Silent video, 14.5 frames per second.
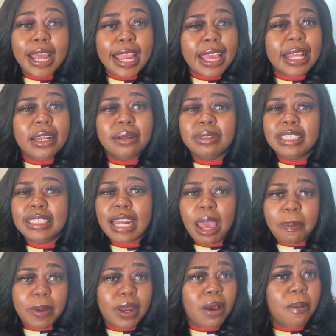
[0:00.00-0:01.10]
They get them
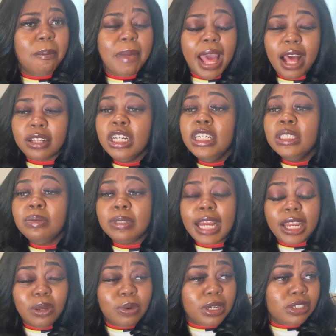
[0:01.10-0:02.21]
snapping their mouth.
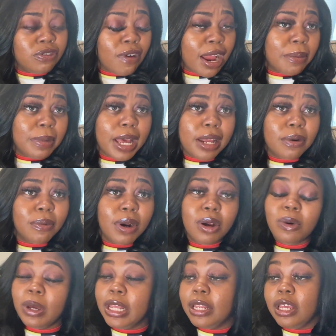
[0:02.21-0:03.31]
Sometimes you want to drag them down the
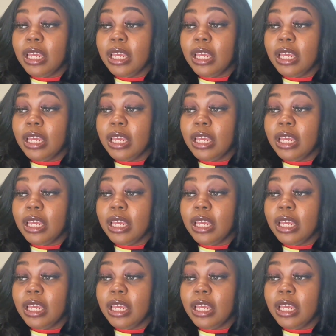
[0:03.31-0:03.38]
road.